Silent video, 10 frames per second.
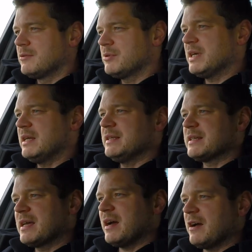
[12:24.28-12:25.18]
Really,
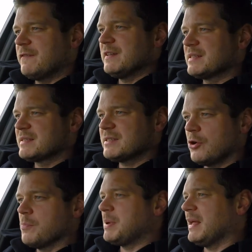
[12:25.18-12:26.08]
the car feels
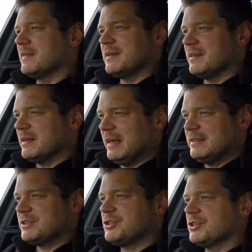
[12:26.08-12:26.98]
so planted.
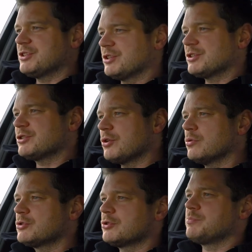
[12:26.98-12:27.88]
It's just
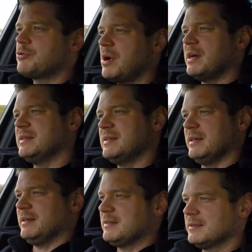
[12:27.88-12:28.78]
so surprising.